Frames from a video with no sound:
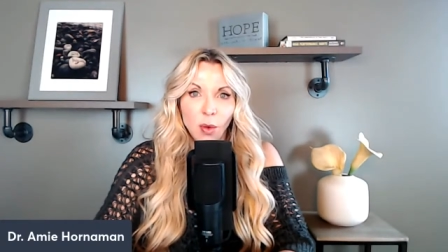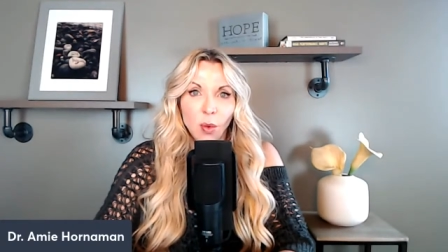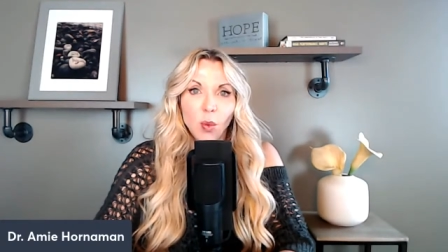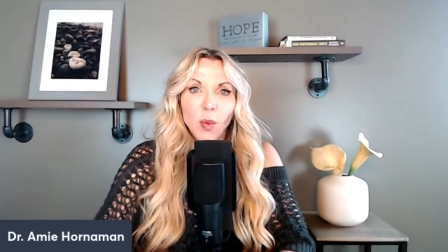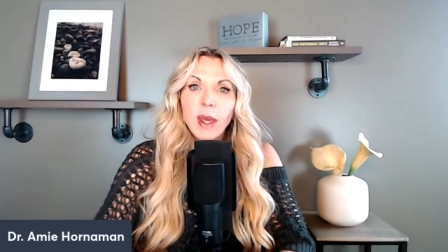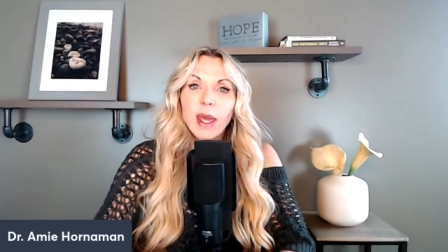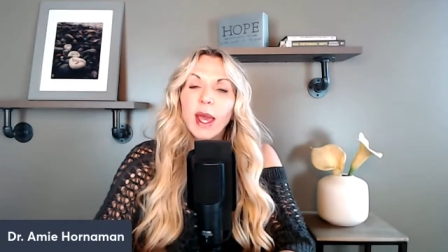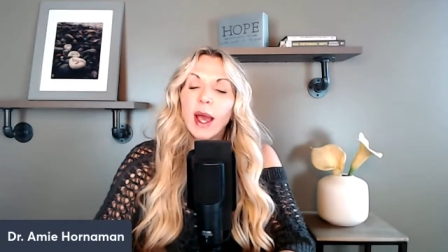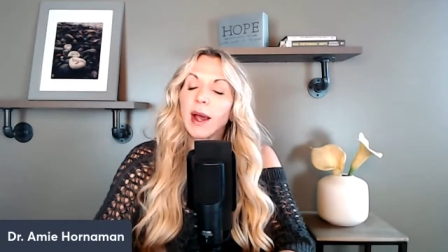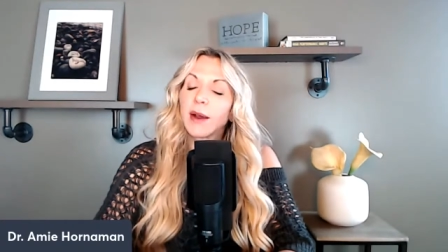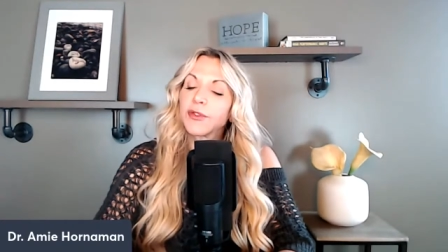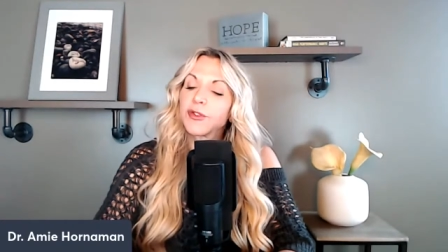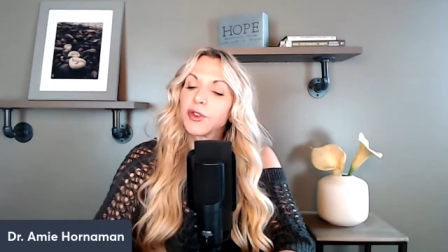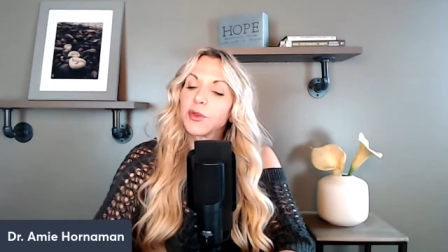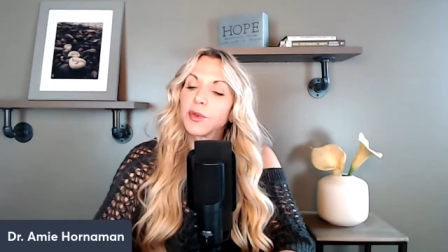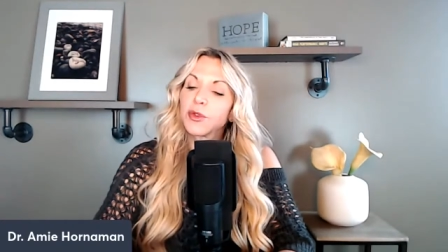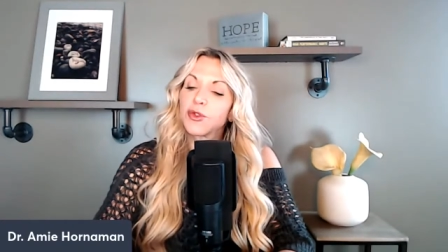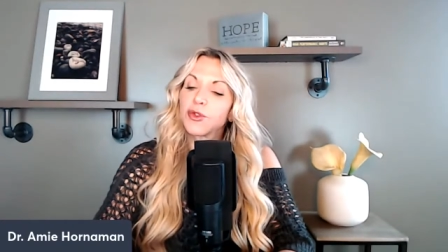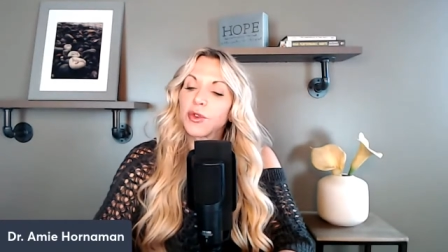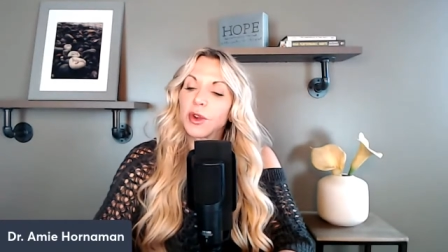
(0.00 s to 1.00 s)
We have
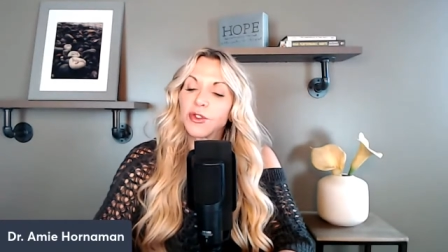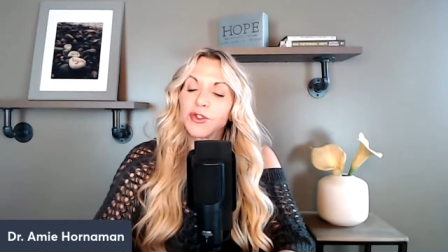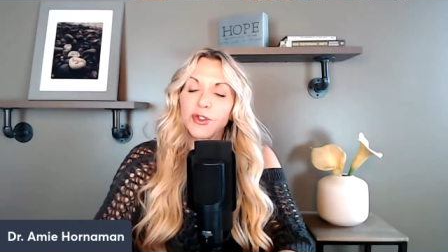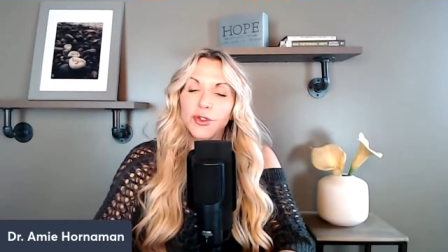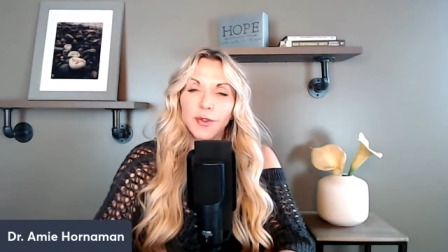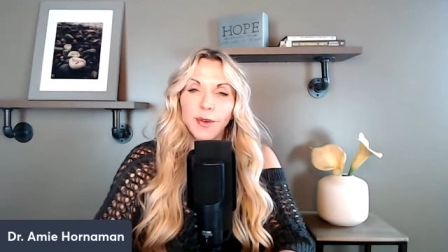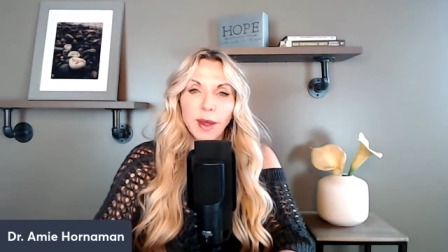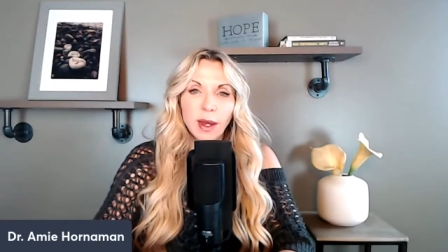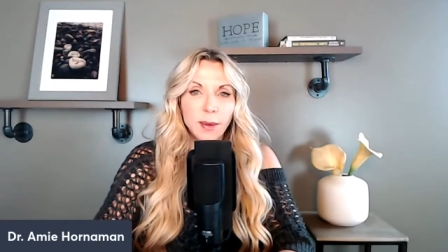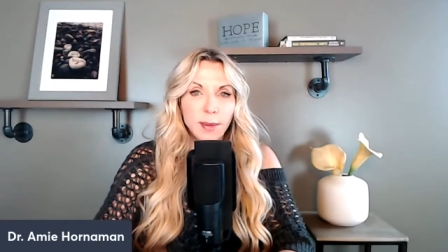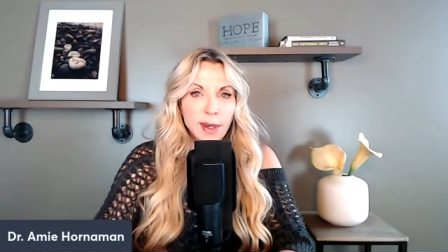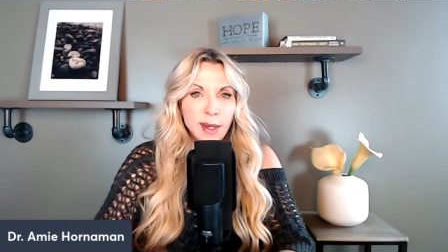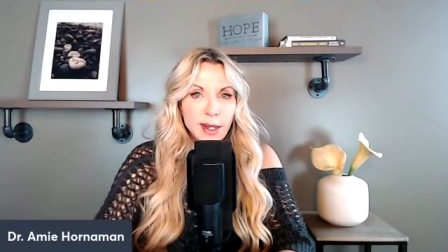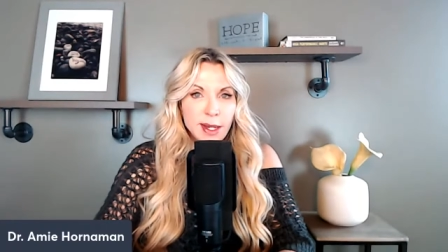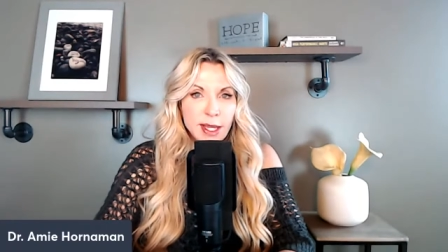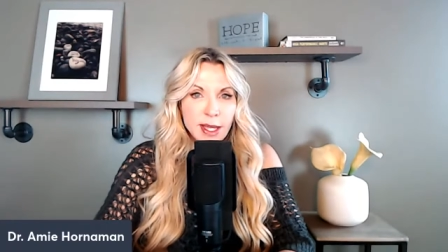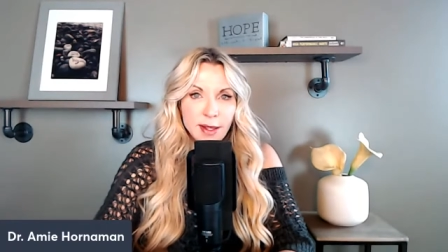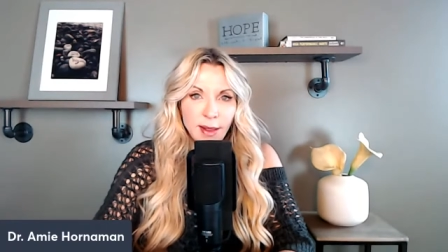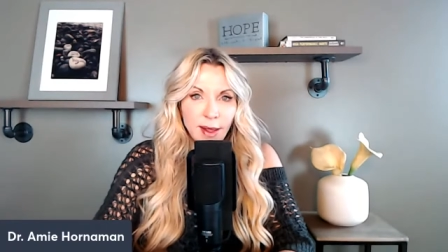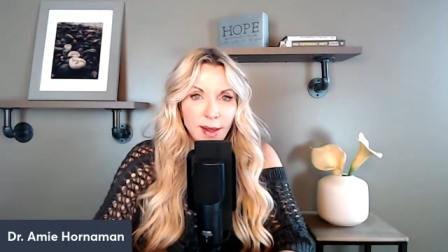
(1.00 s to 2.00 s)
to address your vitamin
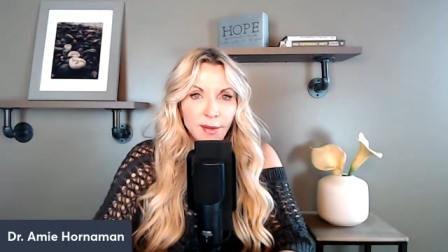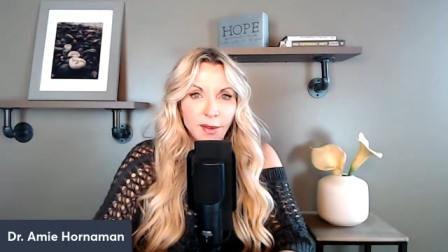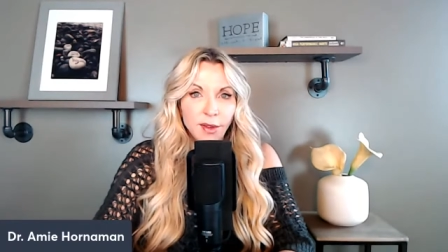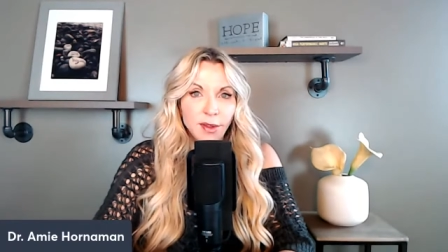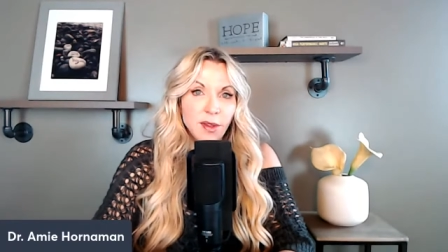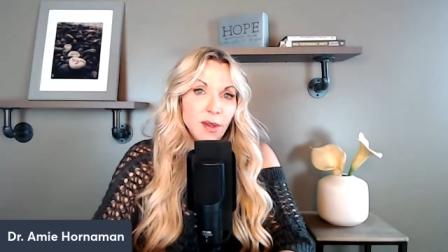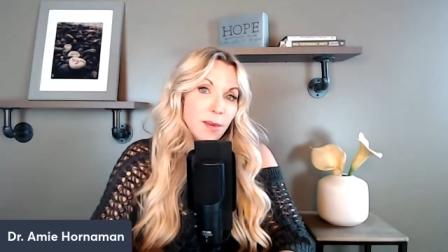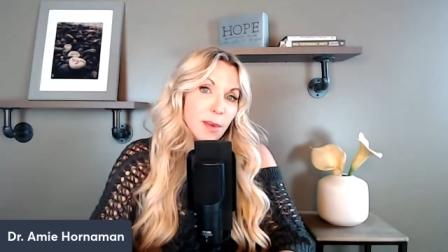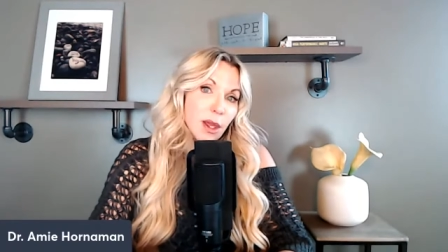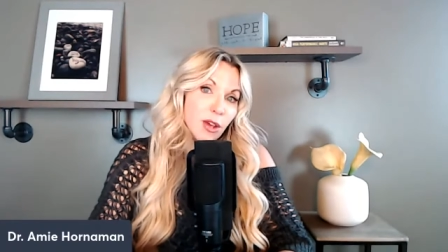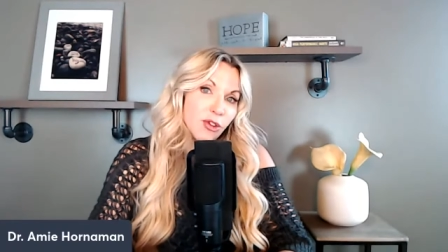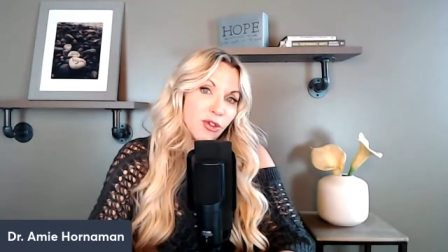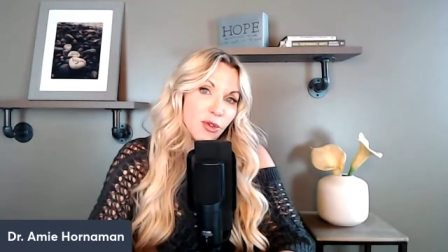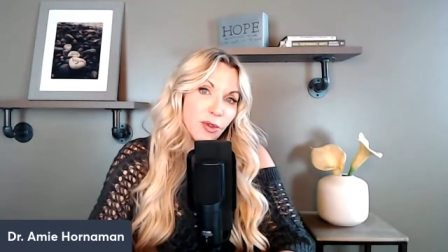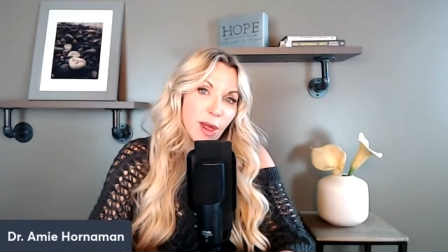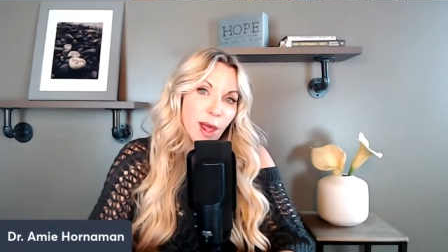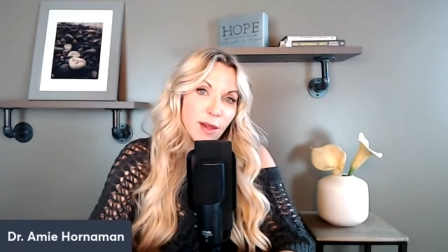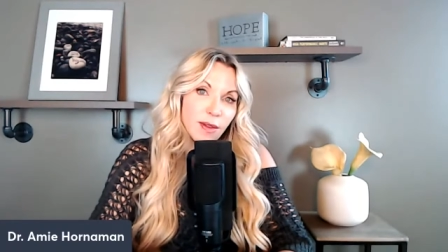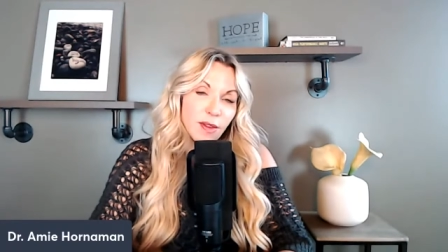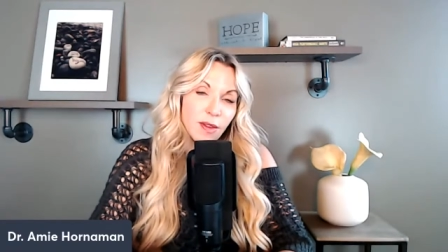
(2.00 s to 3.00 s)
D levels and make sure
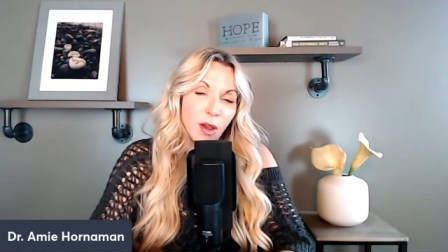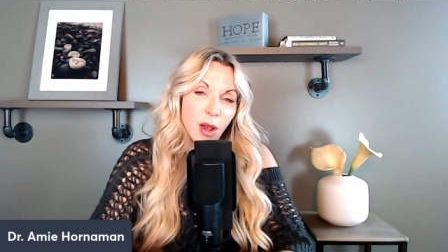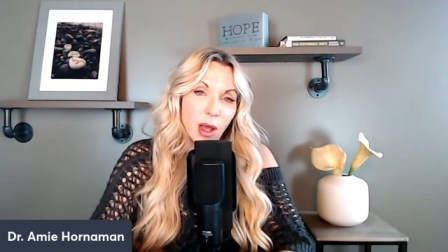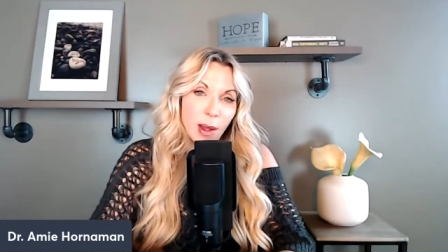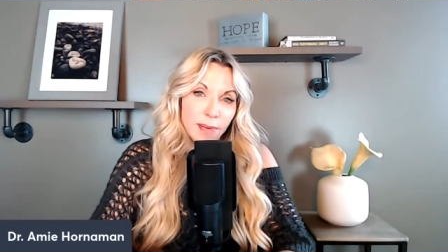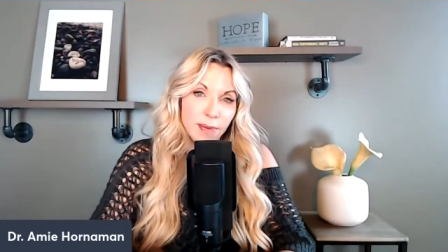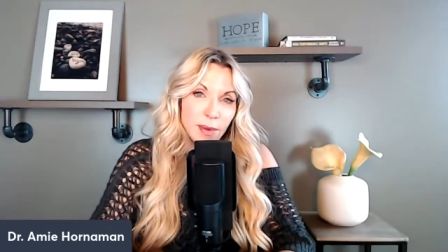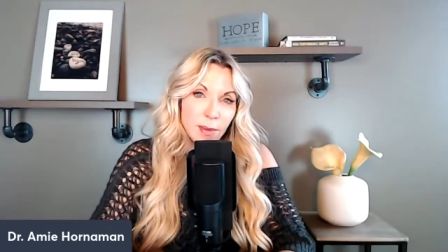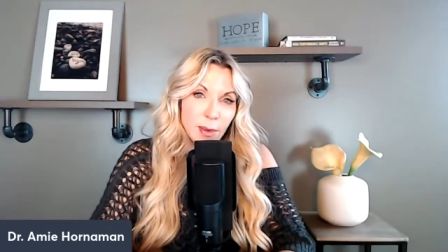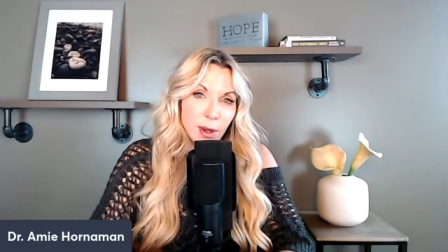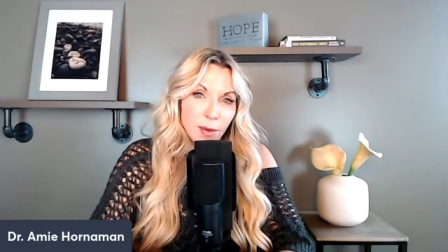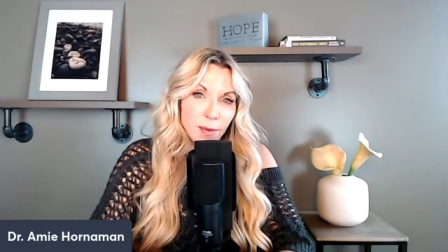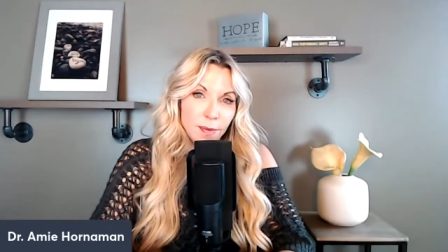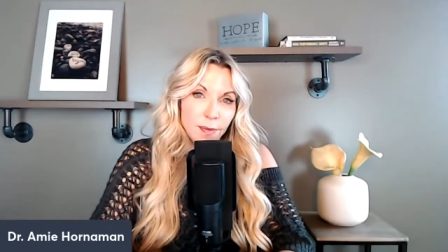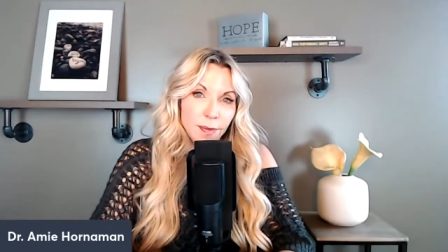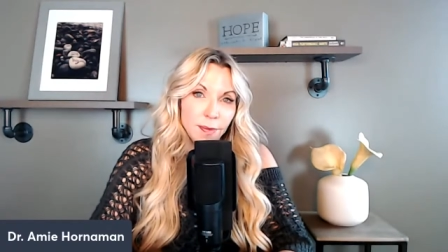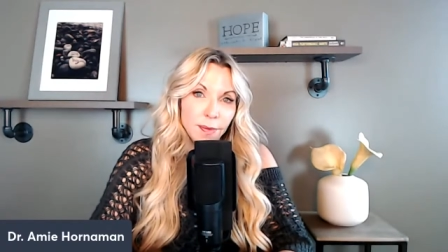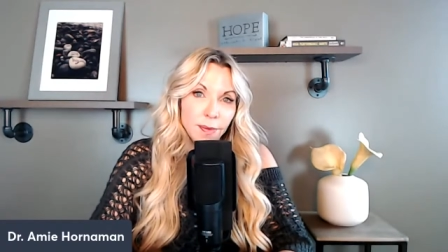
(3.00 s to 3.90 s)
that's optimal.